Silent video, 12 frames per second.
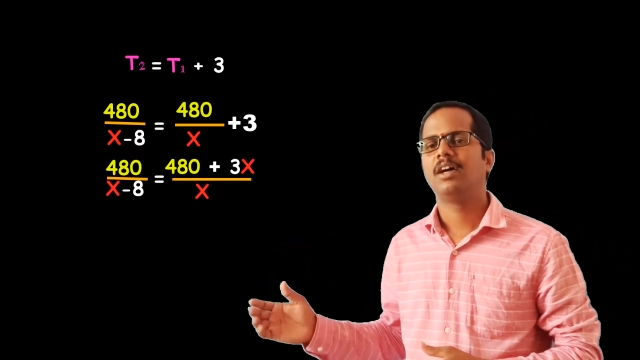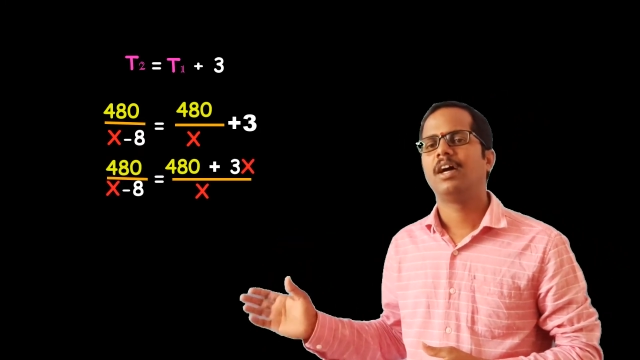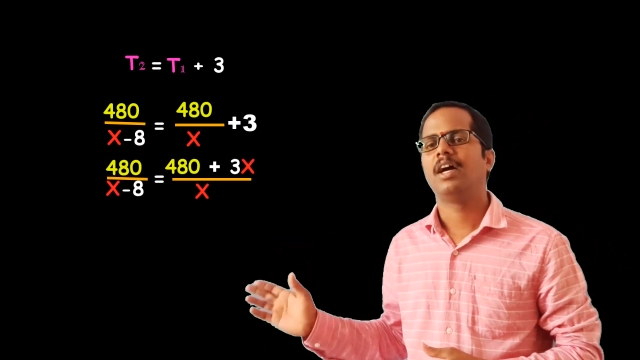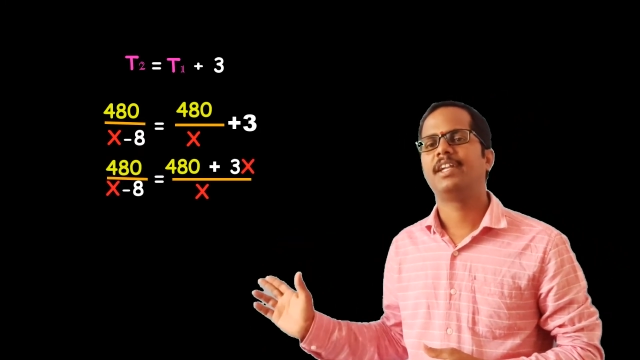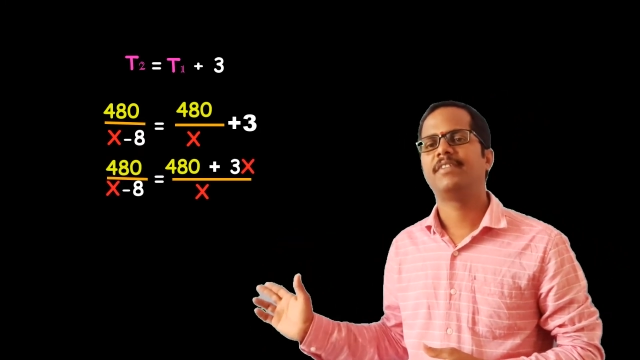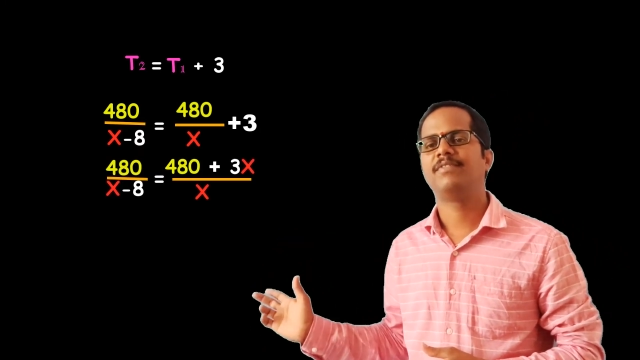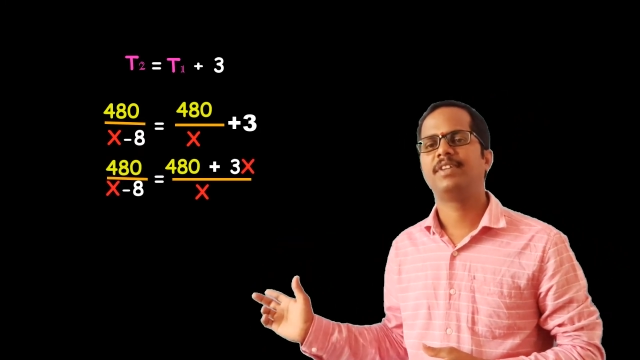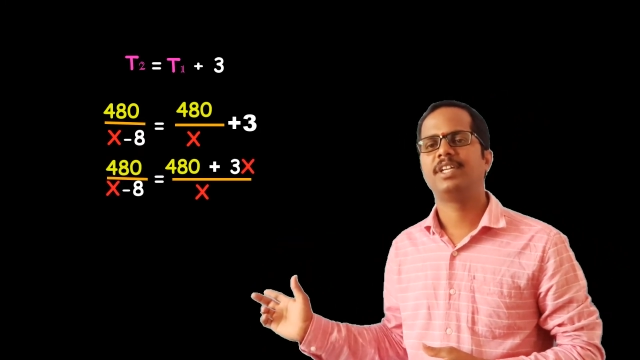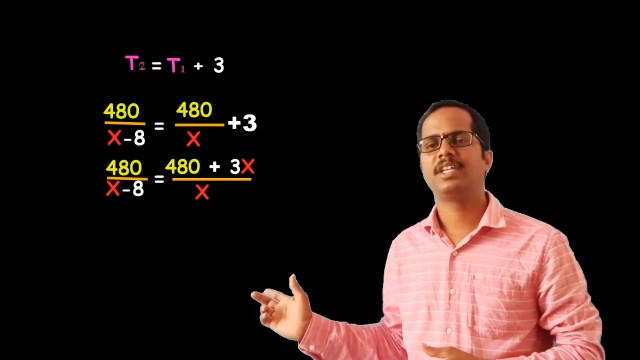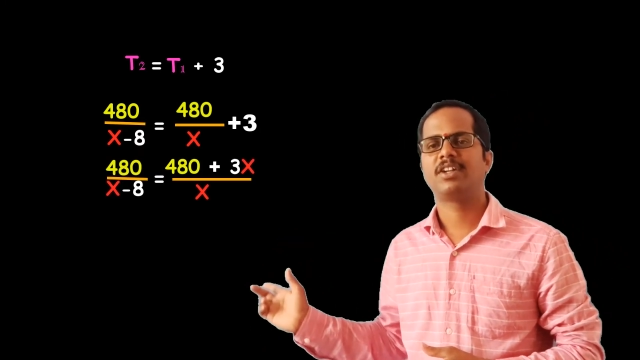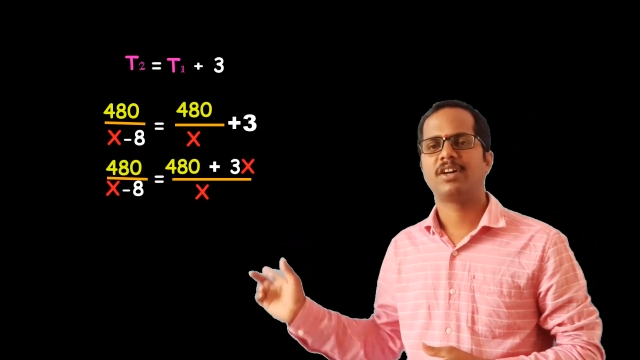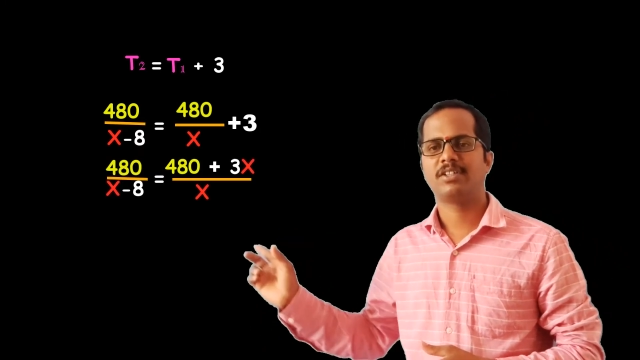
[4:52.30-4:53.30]
and if
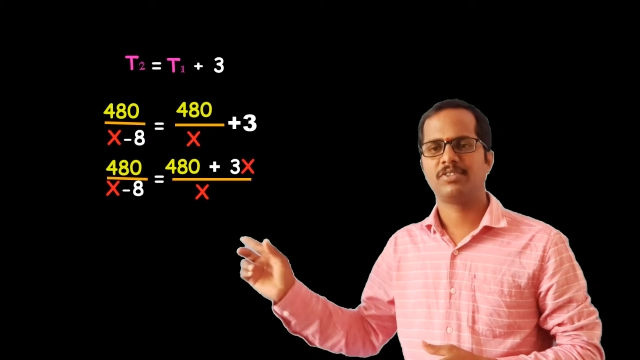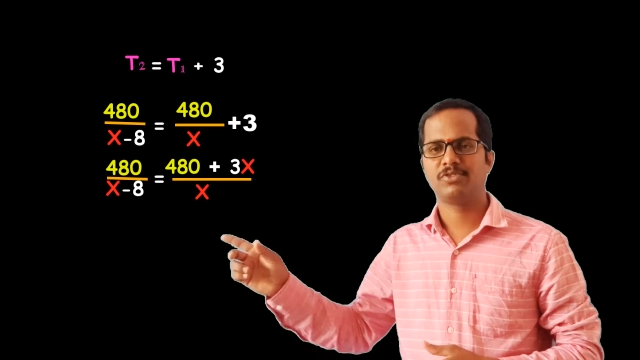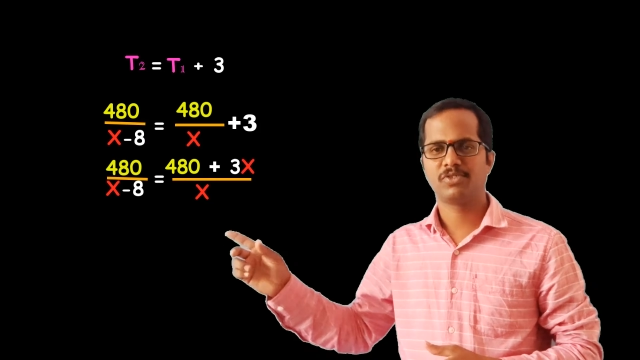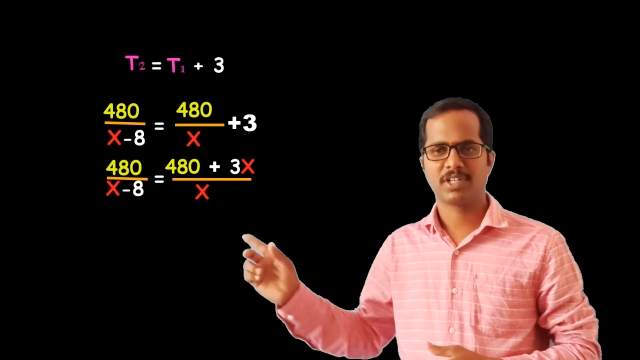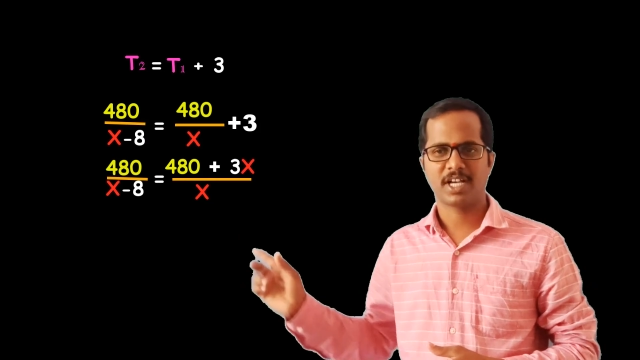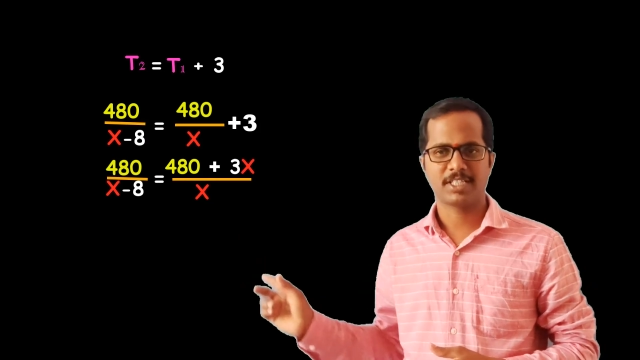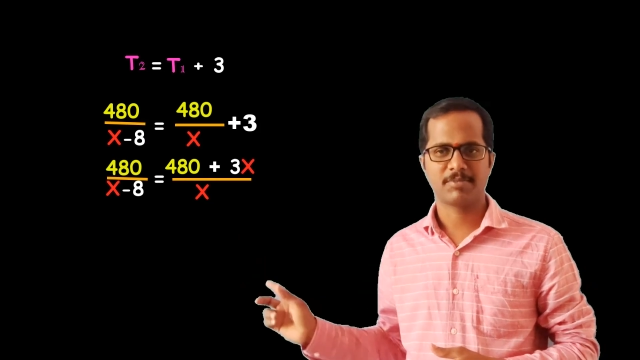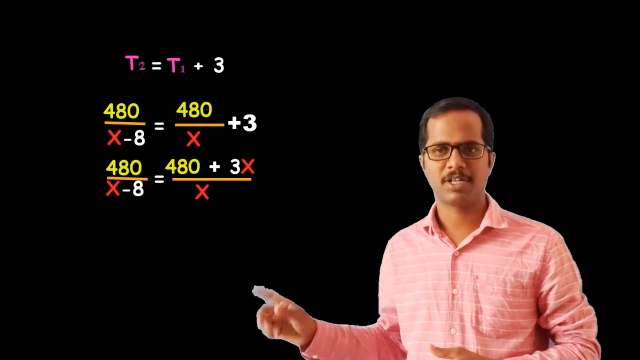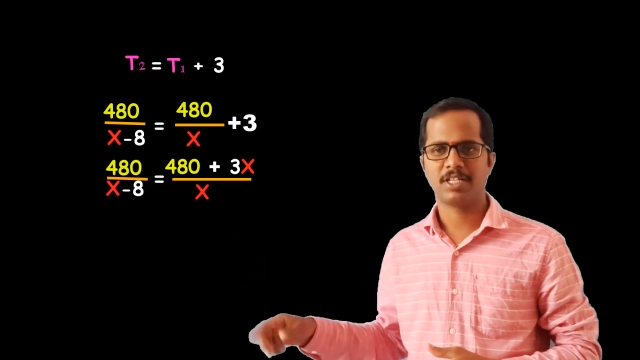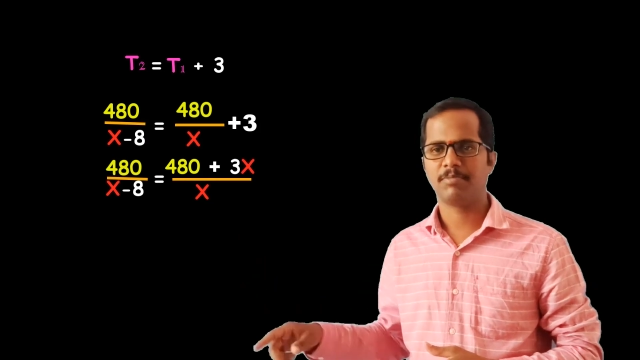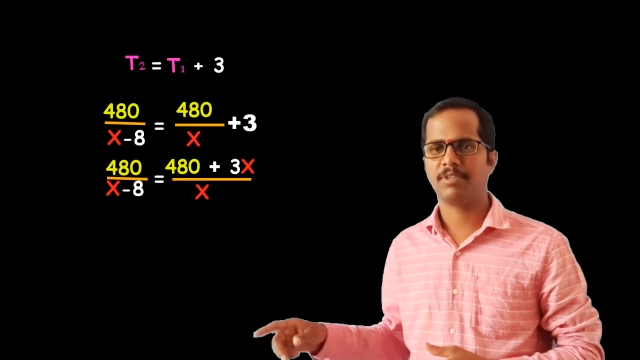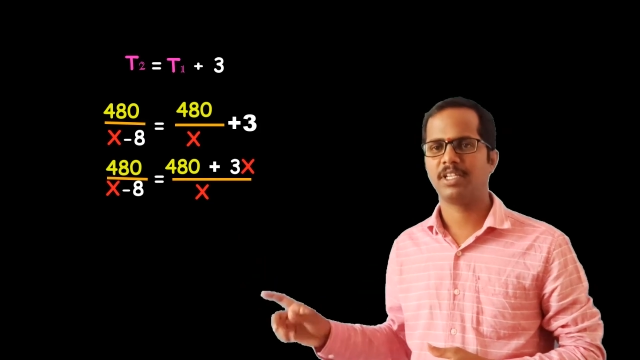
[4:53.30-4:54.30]
we do cross
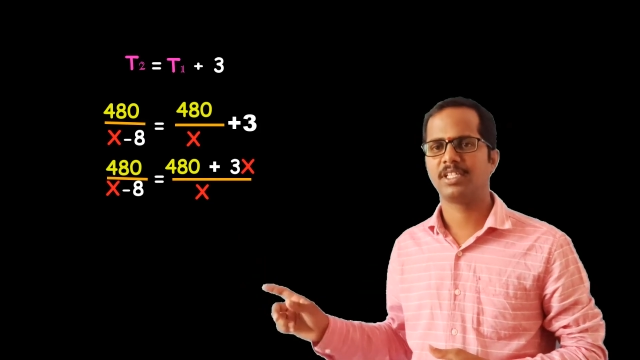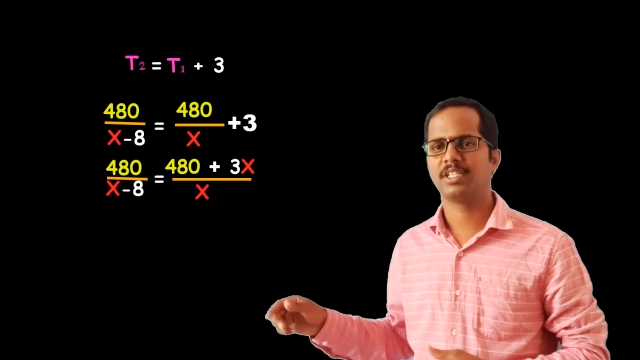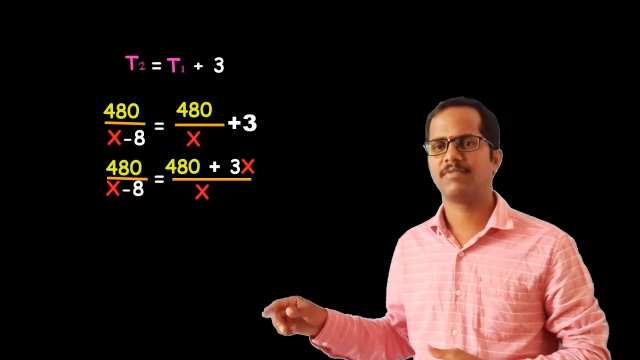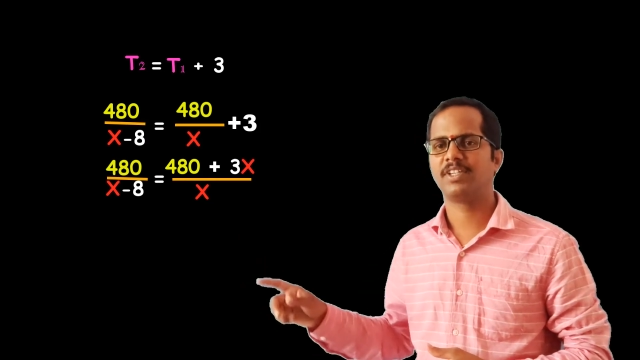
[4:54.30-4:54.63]
multiplication